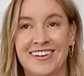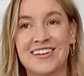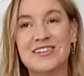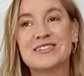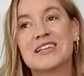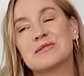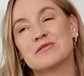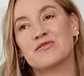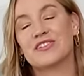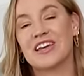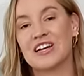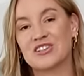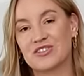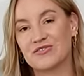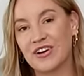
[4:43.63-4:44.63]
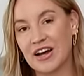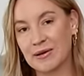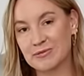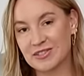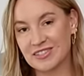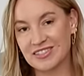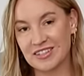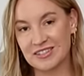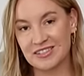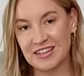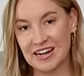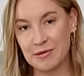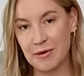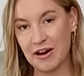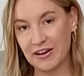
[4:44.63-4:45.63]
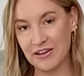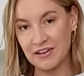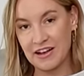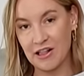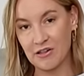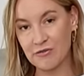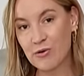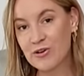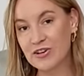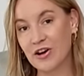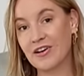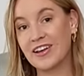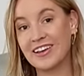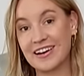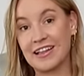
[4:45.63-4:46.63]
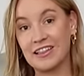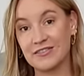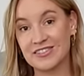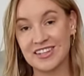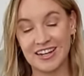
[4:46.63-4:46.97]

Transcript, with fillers: It just gives you vacation vibes. It says Santa Monica, California on it, and I live in